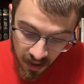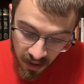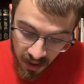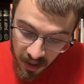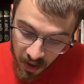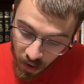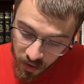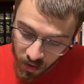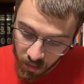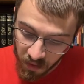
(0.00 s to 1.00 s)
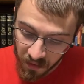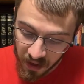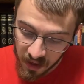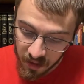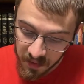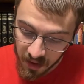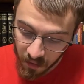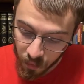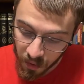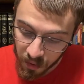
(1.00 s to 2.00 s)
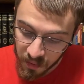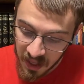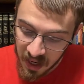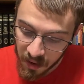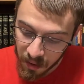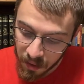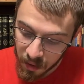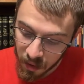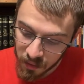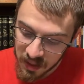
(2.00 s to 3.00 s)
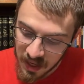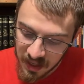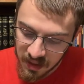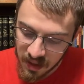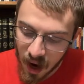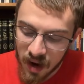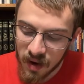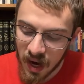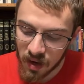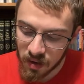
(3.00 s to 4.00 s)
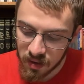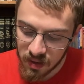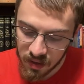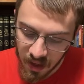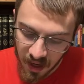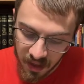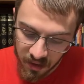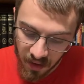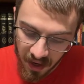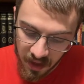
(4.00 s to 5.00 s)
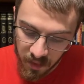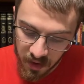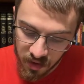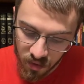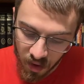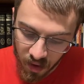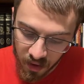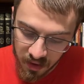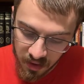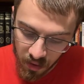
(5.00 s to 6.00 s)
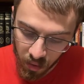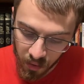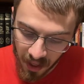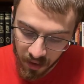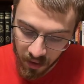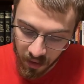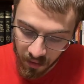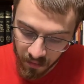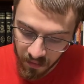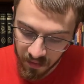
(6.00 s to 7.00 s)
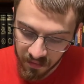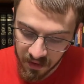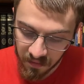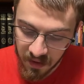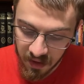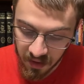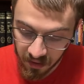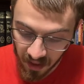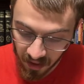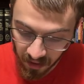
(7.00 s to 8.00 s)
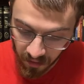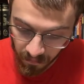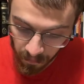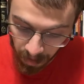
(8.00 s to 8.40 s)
He also provided himself with 3 thoroughly tested iron anchors and a light but strong silk ladder 50 feet in length.